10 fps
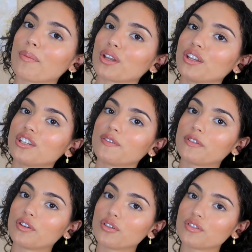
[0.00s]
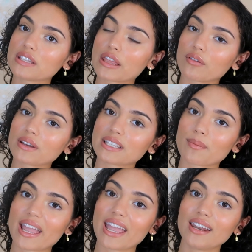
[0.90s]
I'm going to diffuse the rest of
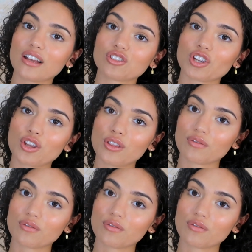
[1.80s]
my hair and I'll show you the